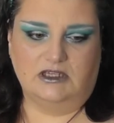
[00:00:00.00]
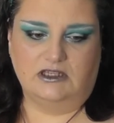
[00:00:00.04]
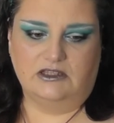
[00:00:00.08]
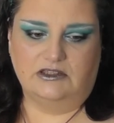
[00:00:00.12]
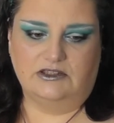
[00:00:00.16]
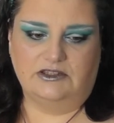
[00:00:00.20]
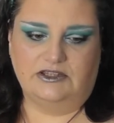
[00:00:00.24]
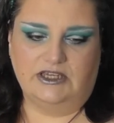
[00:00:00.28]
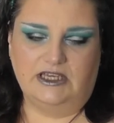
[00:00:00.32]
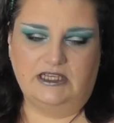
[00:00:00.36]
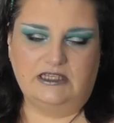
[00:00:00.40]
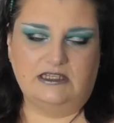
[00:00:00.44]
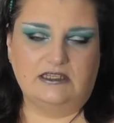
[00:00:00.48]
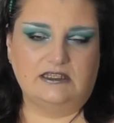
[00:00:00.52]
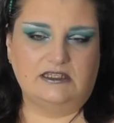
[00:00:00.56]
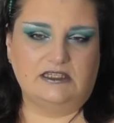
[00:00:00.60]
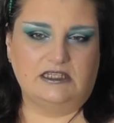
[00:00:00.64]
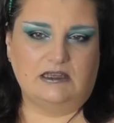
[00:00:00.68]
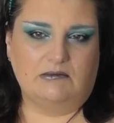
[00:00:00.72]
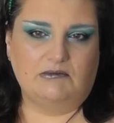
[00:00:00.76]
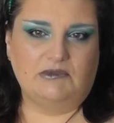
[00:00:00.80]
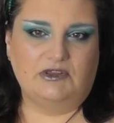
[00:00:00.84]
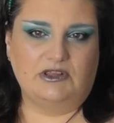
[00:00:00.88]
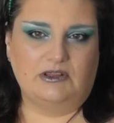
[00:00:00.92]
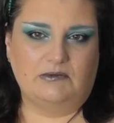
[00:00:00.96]
these are
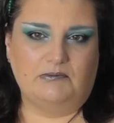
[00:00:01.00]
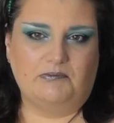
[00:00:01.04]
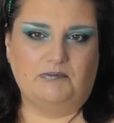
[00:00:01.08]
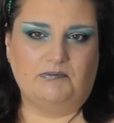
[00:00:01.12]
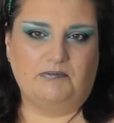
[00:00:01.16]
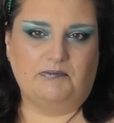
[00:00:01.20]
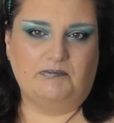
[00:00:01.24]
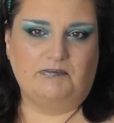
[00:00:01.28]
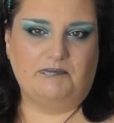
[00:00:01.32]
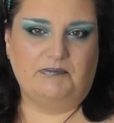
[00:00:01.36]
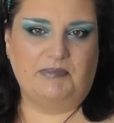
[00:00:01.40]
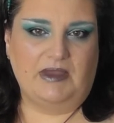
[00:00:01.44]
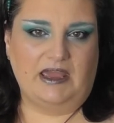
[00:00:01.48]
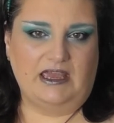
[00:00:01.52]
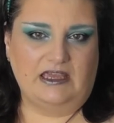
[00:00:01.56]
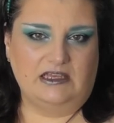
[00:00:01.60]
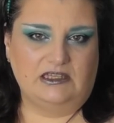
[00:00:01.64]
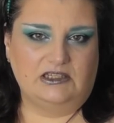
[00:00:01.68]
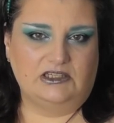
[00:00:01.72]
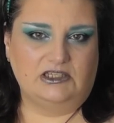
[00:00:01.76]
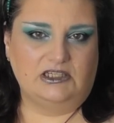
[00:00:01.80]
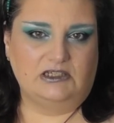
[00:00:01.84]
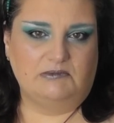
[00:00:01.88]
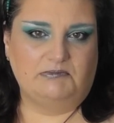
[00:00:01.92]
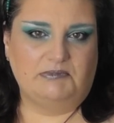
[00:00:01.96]
some of the
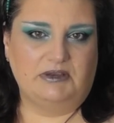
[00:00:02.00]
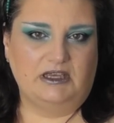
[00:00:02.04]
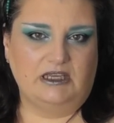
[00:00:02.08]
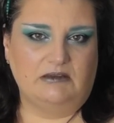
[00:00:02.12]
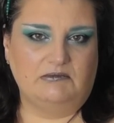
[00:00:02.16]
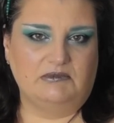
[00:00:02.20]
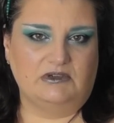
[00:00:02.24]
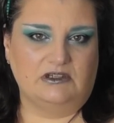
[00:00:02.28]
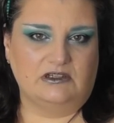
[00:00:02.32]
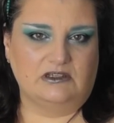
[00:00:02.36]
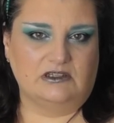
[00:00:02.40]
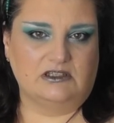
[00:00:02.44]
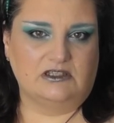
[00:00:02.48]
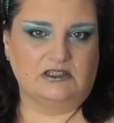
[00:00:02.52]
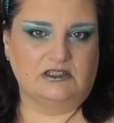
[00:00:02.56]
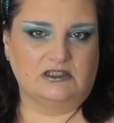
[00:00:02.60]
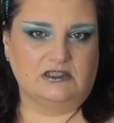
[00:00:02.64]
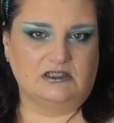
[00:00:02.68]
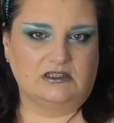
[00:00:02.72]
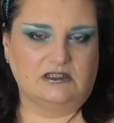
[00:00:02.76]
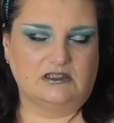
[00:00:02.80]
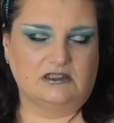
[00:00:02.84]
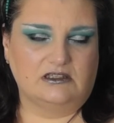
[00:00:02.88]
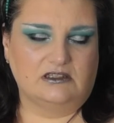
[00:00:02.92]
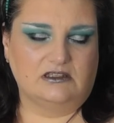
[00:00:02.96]
best
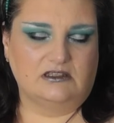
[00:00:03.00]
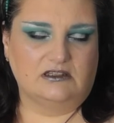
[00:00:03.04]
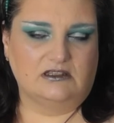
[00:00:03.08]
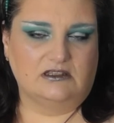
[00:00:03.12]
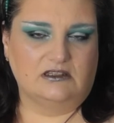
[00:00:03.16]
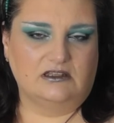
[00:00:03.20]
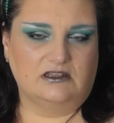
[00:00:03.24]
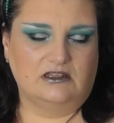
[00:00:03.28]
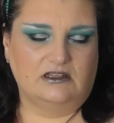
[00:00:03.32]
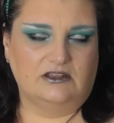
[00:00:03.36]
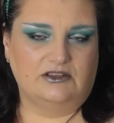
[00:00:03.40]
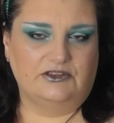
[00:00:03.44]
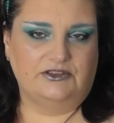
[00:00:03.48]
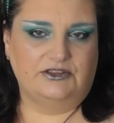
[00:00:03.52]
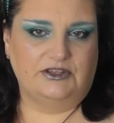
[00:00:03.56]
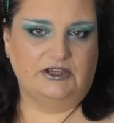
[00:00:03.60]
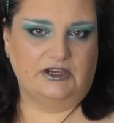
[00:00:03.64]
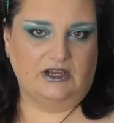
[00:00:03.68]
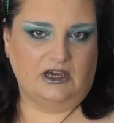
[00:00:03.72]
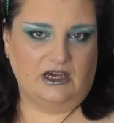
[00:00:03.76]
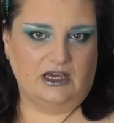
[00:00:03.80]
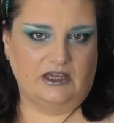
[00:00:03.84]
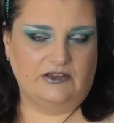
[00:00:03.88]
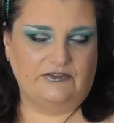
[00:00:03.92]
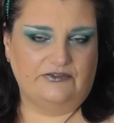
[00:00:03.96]
pigments that
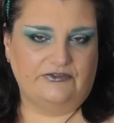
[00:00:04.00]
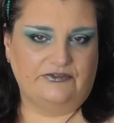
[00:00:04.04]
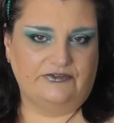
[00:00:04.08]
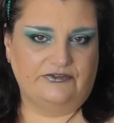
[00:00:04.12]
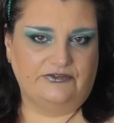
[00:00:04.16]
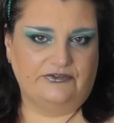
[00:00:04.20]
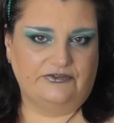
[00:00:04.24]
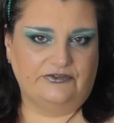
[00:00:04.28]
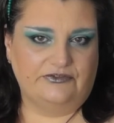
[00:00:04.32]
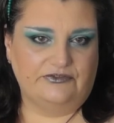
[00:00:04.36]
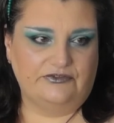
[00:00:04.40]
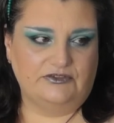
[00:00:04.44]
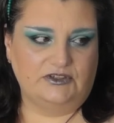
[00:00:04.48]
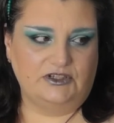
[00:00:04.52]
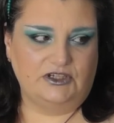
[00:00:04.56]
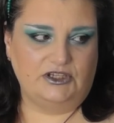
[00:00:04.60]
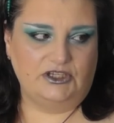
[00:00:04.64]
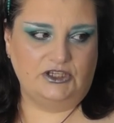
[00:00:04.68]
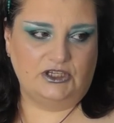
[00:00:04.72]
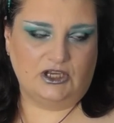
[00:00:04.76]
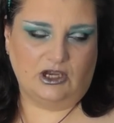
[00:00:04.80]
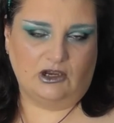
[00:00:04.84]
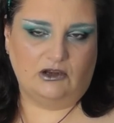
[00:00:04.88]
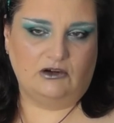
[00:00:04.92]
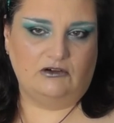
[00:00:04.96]
I've
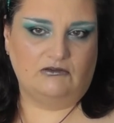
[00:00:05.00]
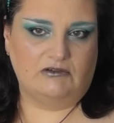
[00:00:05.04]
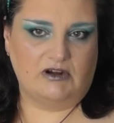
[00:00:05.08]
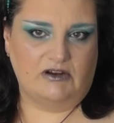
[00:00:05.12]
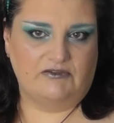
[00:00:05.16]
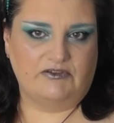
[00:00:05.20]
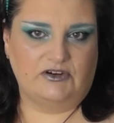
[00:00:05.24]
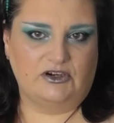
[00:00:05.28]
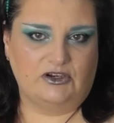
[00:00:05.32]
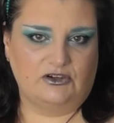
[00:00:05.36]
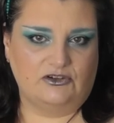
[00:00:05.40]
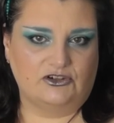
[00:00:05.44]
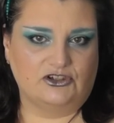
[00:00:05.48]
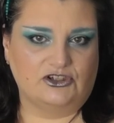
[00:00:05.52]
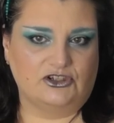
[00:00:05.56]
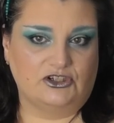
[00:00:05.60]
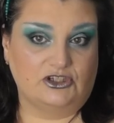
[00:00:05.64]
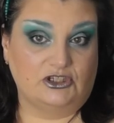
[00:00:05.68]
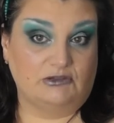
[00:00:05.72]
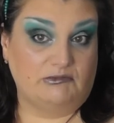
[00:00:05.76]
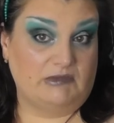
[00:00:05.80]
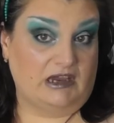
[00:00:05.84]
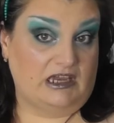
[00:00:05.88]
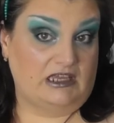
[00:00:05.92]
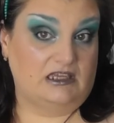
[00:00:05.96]
known Revolution
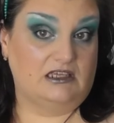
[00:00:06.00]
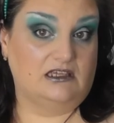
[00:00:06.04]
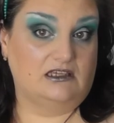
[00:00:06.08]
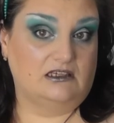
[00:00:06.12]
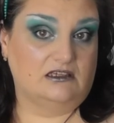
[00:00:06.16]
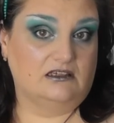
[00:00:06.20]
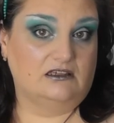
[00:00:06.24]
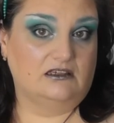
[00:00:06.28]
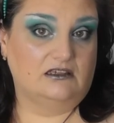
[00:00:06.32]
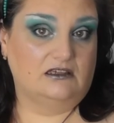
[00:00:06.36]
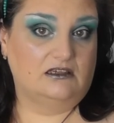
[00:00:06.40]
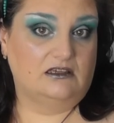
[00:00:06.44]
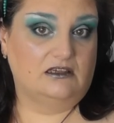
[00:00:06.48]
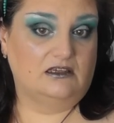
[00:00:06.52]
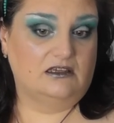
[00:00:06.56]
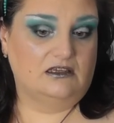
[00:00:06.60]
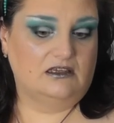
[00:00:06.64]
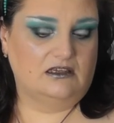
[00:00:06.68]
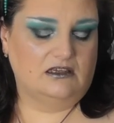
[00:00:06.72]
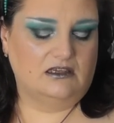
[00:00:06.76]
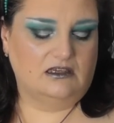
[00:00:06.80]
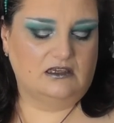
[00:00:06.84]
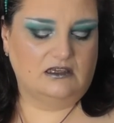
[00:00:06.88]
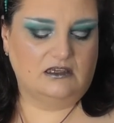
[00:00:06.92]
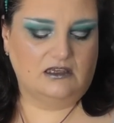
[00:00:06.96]
to make.
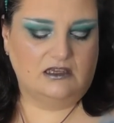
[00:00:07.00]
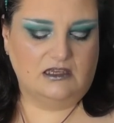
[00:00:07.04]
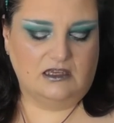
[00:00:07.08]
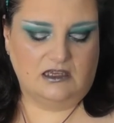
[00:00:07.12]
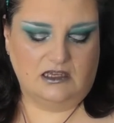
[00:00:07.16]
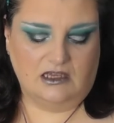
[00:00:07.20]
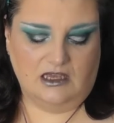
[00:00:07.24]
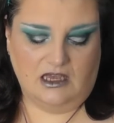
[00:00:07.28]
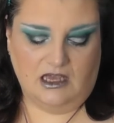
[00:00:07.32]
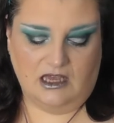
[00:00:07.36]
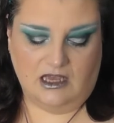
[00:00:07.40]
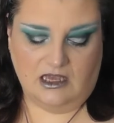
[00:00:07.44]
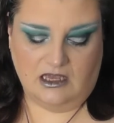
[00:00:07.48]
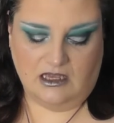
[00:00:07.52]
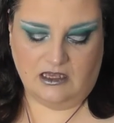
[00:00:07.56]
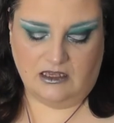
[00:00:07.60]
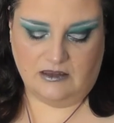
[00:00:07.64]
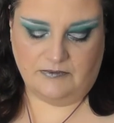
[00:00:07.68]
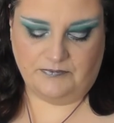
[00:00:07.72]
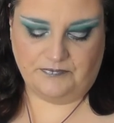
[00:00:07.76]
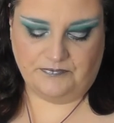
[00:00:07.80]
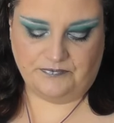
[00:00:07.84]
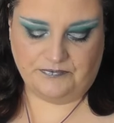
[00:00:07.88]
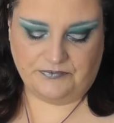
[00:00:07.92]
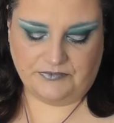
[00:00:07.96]

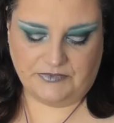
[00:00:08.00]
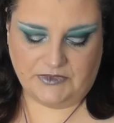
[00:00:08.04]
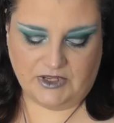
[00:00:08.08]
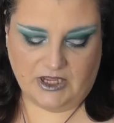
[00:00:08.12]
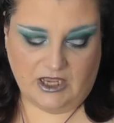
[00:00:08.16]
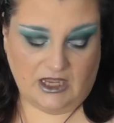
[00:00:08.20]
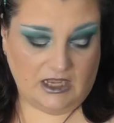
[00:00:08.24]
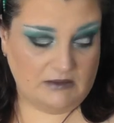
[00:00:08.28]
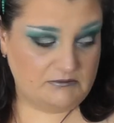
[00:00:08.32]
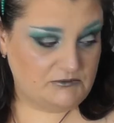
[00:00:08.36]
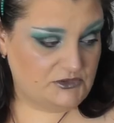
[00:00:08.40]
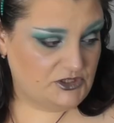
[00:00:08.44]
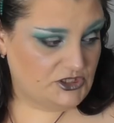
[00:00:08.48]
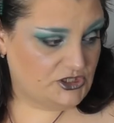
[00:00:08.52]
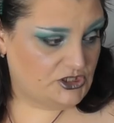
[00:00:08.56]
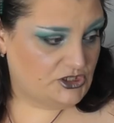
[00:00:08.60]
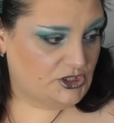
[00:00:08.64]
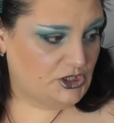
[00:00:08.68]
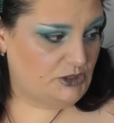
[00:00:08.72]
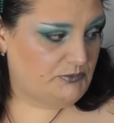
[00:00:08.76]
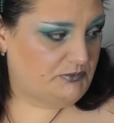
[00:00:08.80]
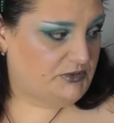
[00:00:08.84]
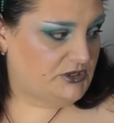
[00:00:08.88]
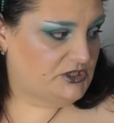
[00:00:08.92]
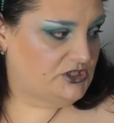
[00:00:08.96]
I'm
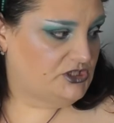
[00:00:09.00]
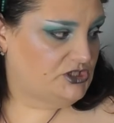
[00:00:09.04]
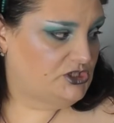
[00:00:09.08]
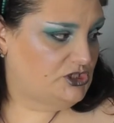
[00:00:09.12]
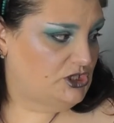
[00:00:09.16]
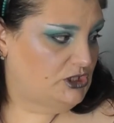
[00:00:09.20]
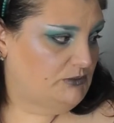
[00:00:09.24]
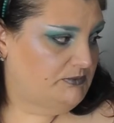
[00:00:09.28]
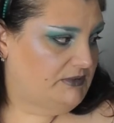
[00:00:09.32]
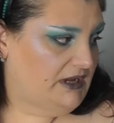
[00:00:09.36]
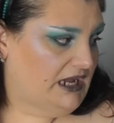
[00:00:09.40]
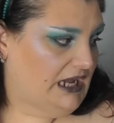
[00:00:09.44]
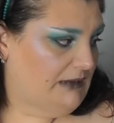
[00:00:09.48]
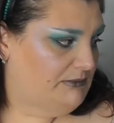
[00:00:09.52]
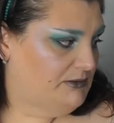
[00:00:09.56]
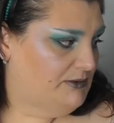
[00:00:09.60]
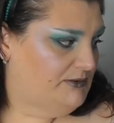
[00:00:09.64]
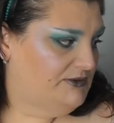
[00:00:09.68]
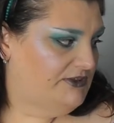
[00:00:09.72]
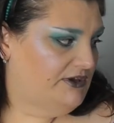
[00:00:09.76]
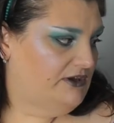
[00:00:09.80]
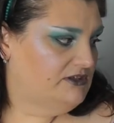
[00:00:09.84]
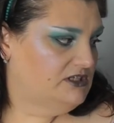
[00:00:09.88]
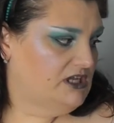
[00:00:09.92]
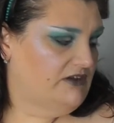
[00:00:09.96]
super, super happy
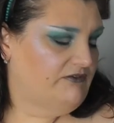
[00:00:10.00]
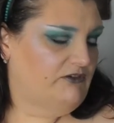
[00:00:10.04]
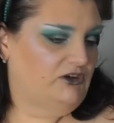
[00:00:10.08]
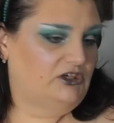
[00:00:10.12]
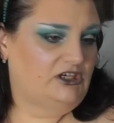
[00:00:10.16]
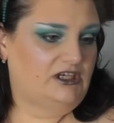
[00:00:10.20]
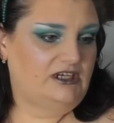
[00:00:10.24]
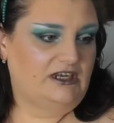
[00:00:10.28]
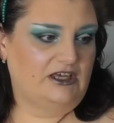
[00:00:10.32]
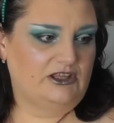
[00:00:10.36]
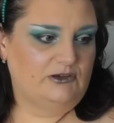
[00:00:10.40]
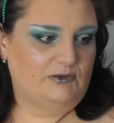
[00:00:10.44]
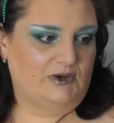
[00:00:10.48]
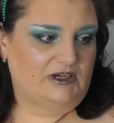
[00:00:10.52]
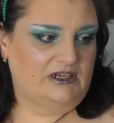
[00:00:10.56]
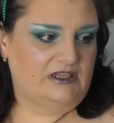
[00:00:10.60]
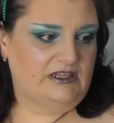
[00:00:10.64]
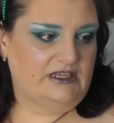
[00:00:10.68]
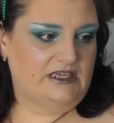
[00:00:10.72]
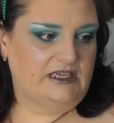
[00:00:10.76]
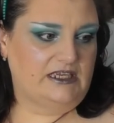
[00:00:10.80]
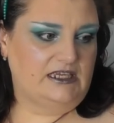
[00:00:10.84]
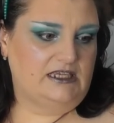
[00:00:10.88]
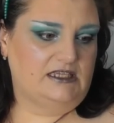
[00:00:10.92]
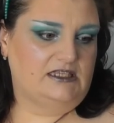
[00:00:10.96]
with those. I've got another one of
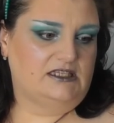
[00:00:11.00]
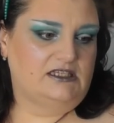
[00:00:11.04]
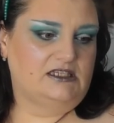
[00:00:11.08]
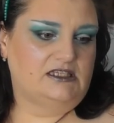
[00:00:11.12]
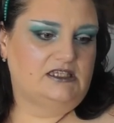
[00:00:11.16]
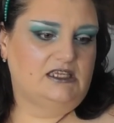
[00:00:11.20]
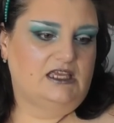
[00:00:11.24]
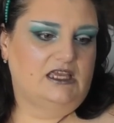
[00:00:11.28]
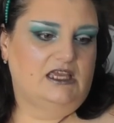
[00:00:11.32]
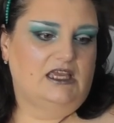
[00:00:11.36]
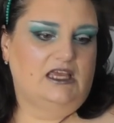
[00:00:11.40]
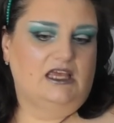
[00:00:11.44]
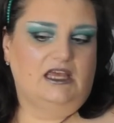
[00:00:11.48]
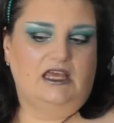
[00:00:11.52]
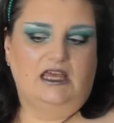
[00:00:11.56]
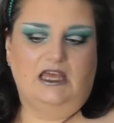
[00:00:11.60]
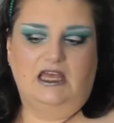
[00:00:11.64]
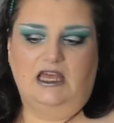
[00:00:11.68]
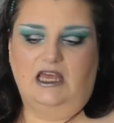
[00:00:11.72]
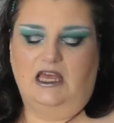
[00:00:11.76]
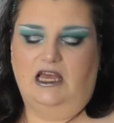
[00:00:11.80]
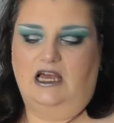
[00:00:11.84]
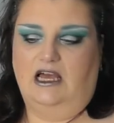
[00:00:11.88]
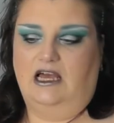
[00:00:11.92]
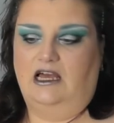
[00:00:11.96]
these,
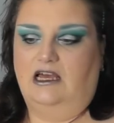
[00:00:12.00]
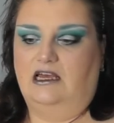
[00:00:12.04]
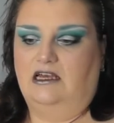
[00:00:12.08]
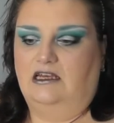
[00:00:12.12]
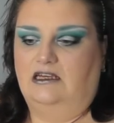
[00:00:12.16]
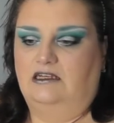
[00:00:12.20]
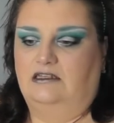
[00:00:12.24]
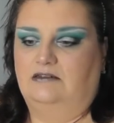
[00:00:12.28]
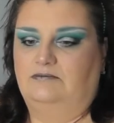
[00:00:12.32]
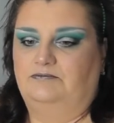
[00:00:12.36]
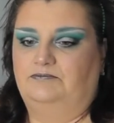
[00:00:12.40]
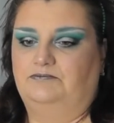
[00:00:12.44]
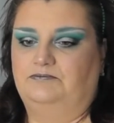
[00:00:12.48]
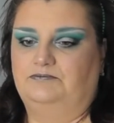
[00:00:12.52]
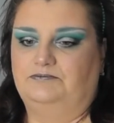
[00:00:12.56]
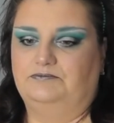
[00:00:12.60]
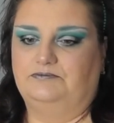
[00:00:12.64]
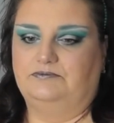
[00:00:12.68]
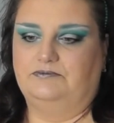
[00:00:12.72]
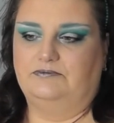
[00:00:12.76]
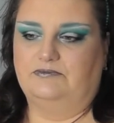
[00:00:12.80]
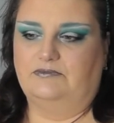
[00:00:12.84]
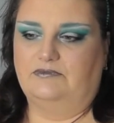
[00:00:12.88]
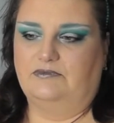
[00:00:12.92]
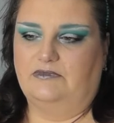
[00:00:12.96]

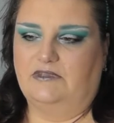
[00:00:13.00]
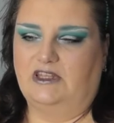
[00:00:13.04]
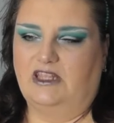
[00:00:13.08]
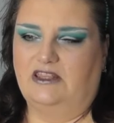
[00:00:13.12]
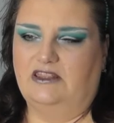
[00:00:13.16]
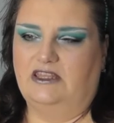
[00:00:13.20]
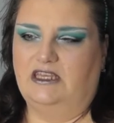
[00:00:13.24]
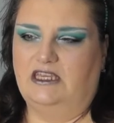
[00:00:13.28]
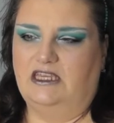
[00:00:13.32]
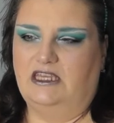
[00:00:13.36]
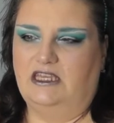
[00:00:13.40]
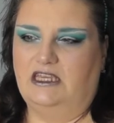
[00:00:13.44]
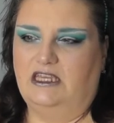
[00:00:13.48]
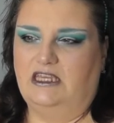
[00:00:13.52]
the